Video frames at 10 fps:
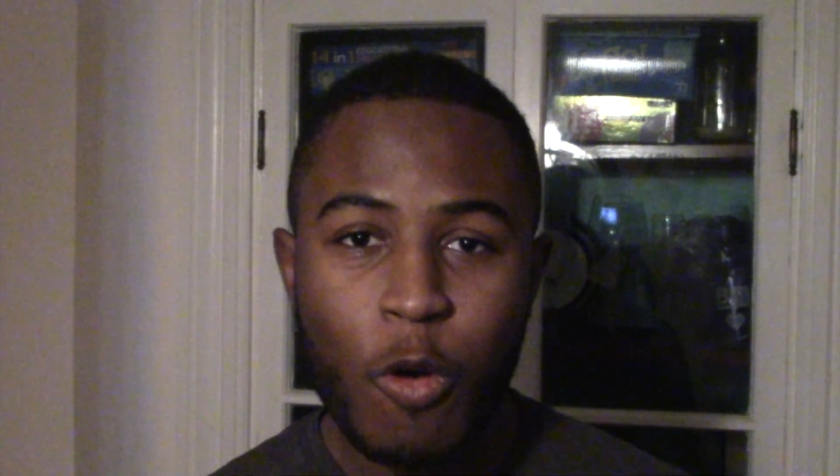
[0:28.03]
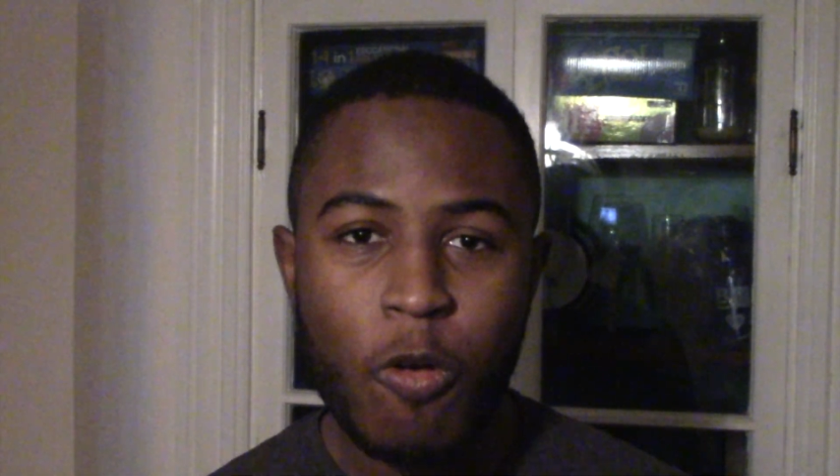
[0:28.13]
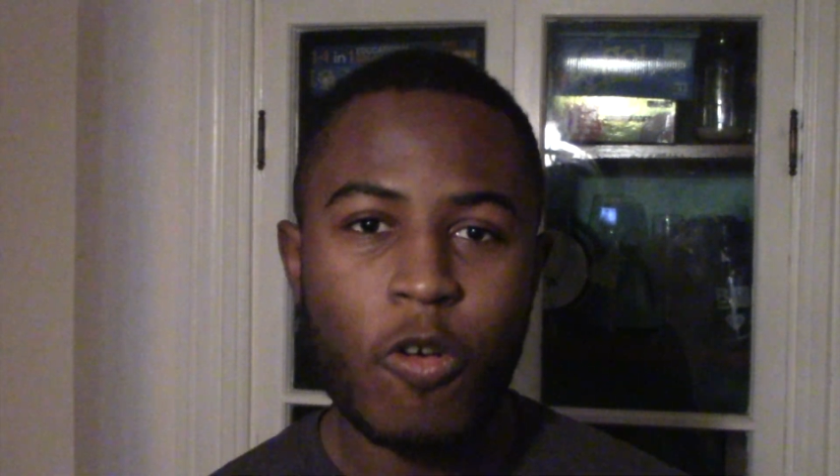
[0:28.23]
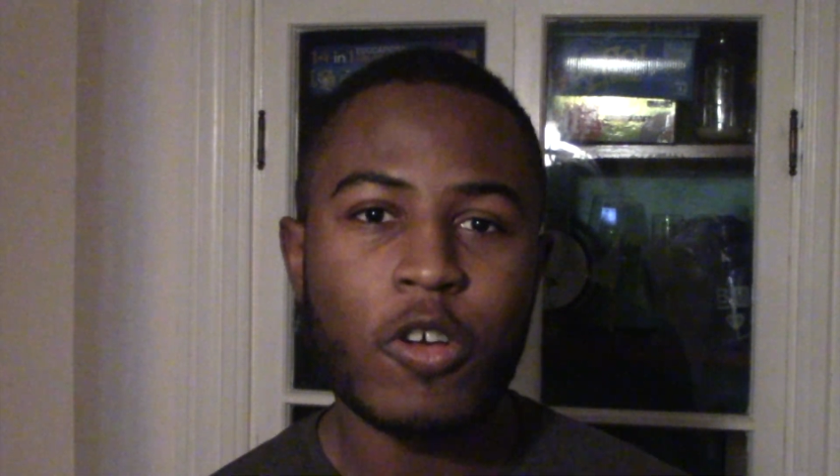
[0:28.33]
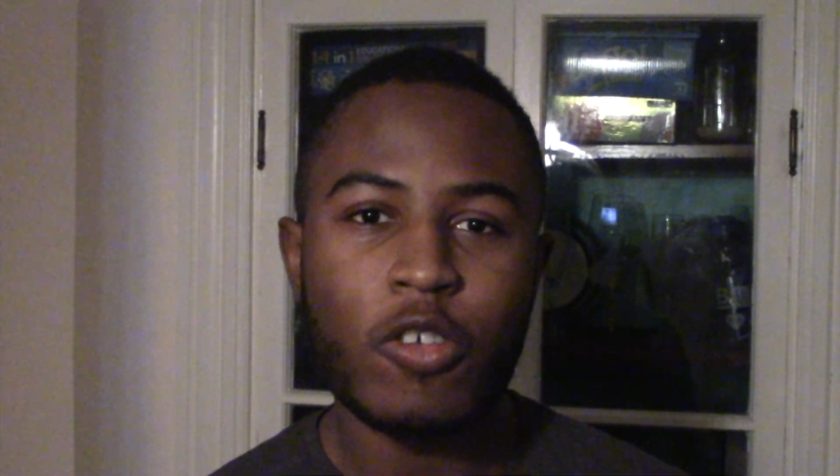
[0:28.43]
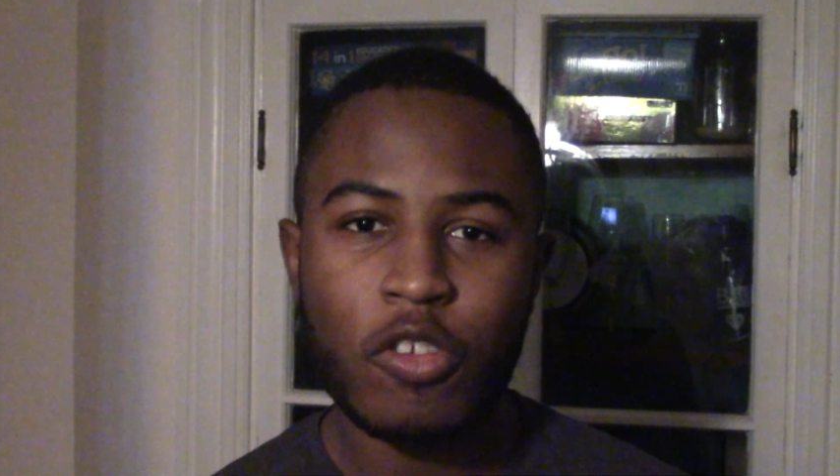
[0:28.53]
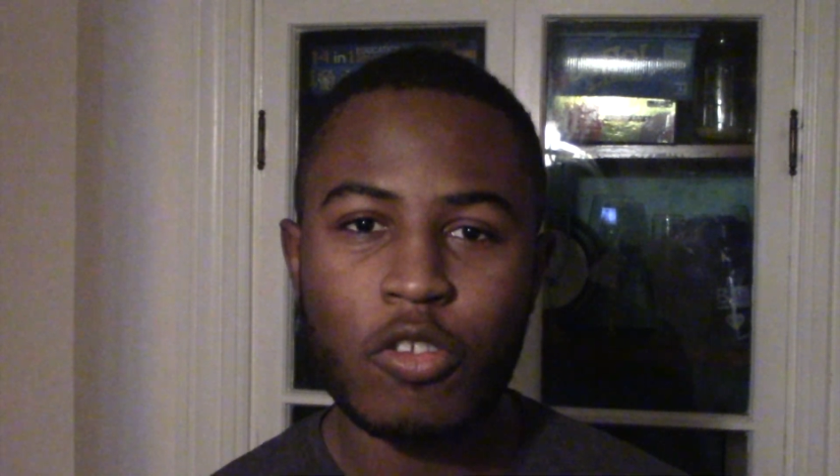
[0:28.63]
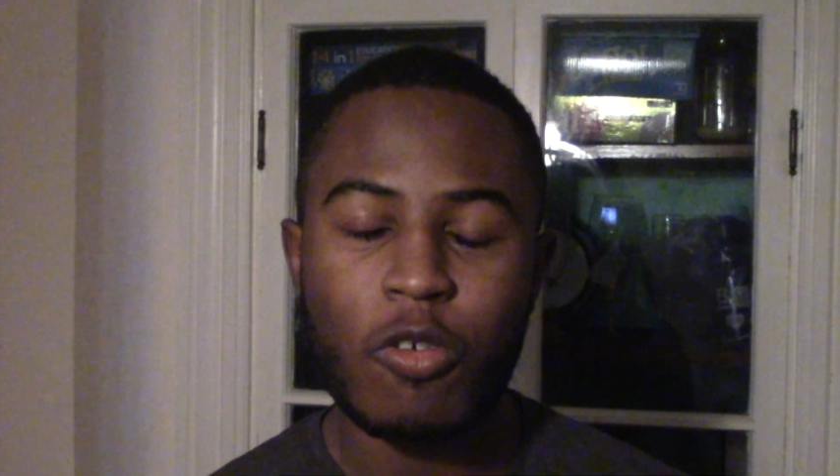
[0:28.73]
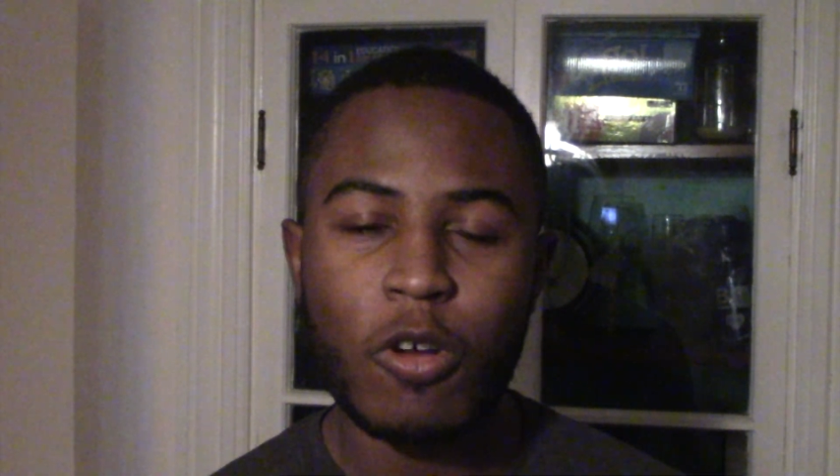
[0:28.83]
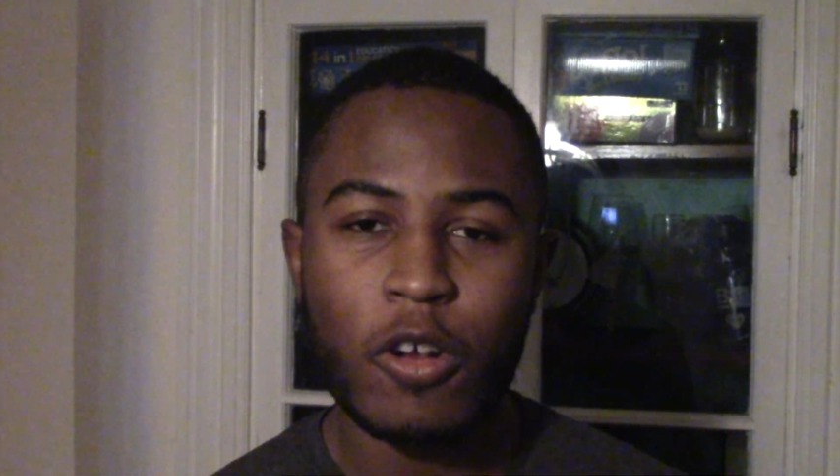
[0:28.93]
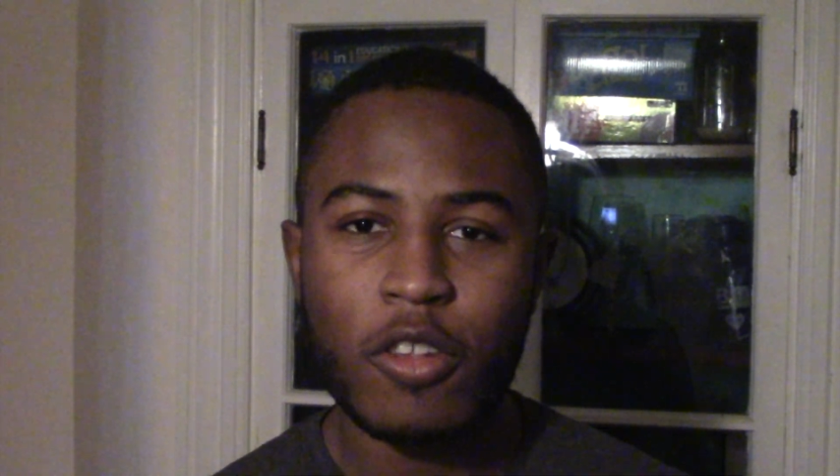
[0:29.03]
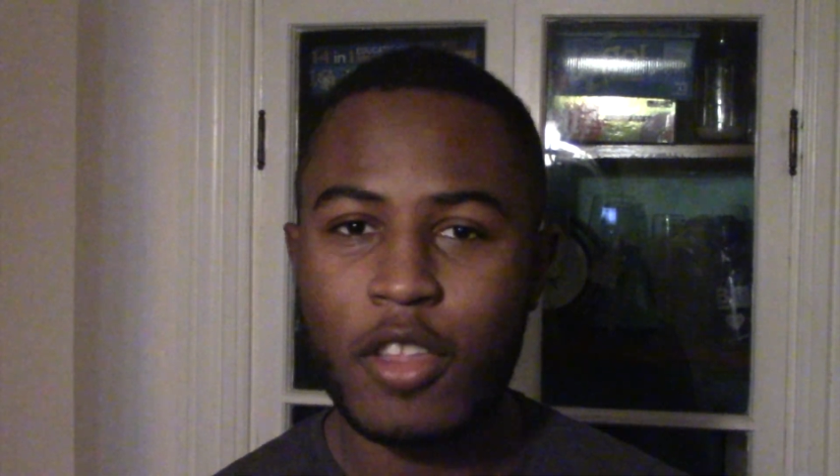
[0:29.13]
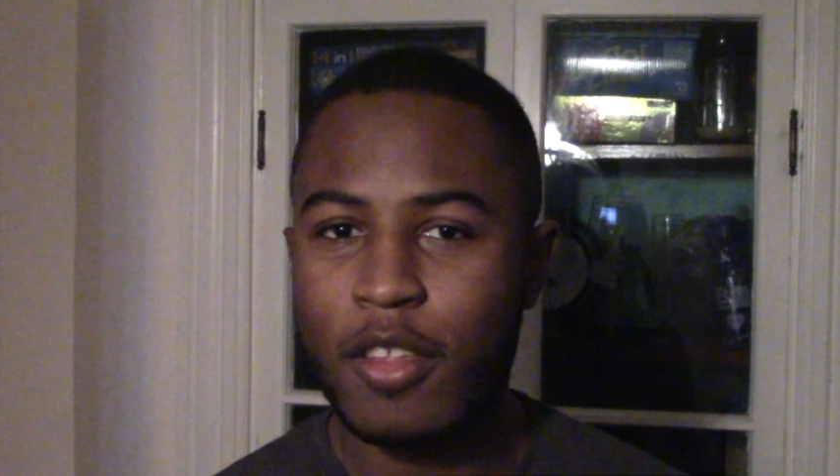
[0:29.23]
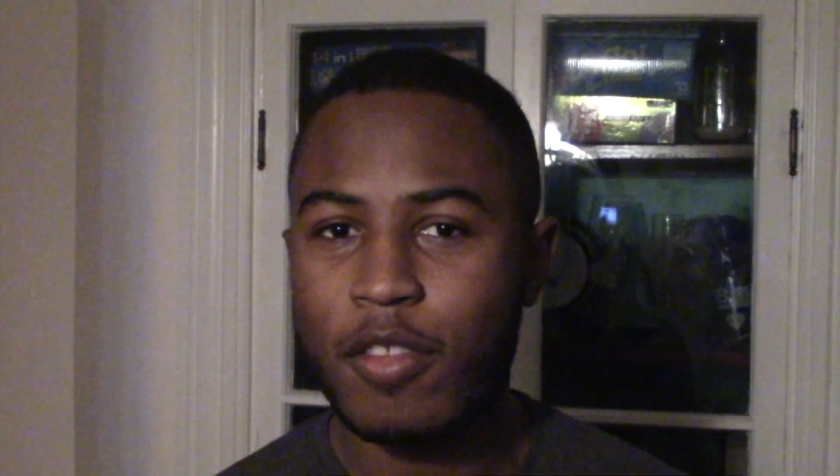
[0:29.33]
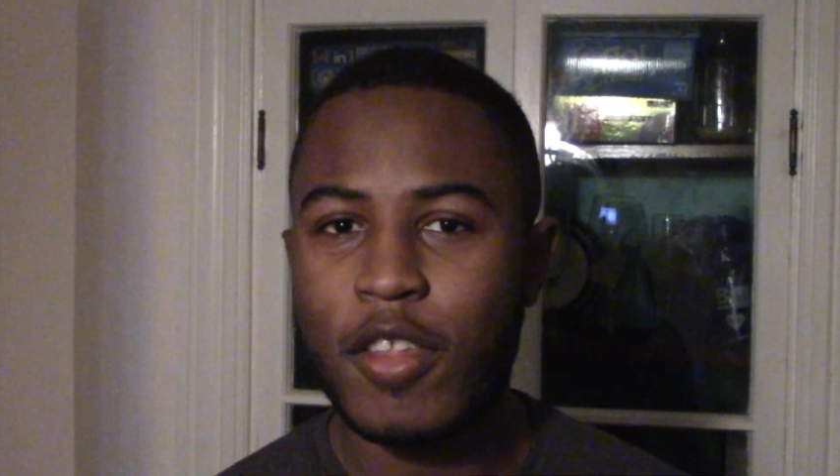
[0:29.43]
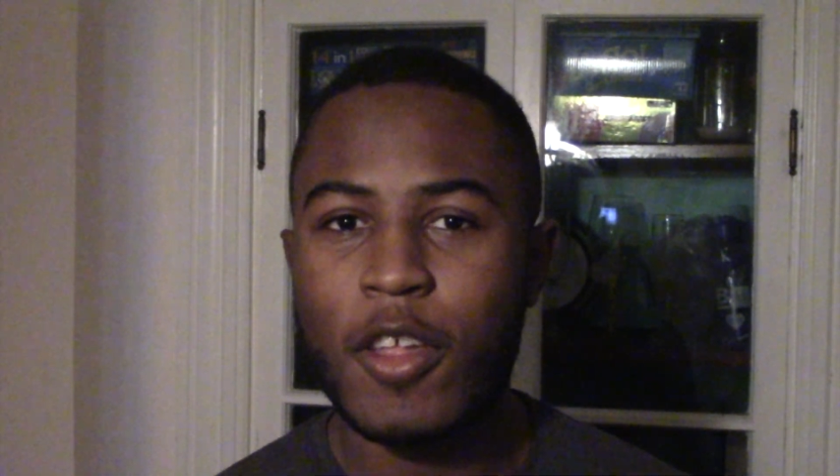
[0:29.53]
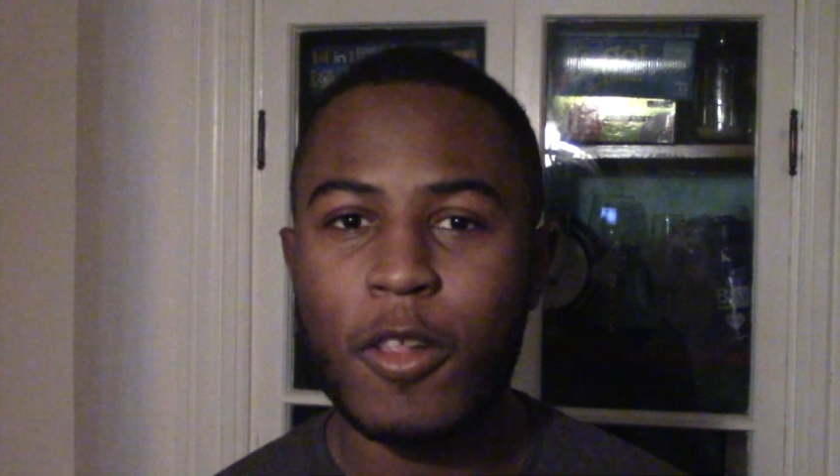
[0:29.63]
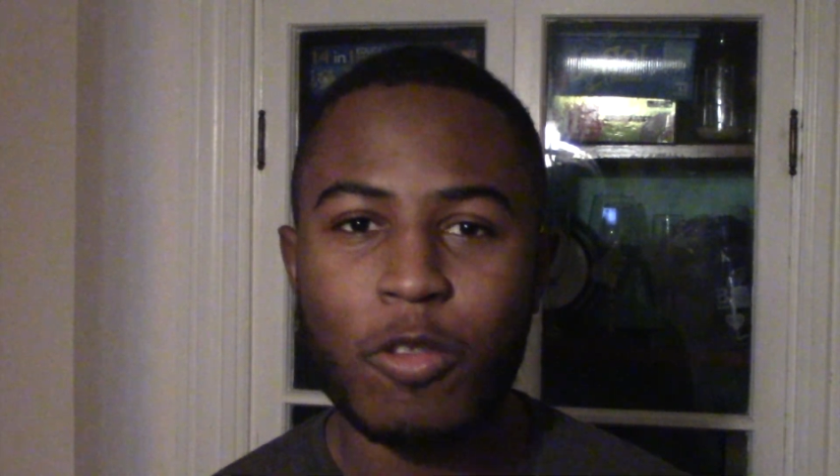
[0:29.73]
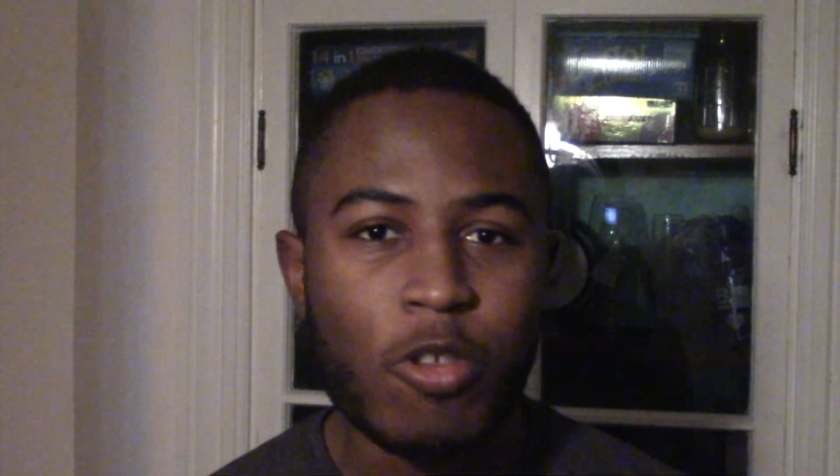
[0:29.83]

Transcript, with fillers: corner stores that sell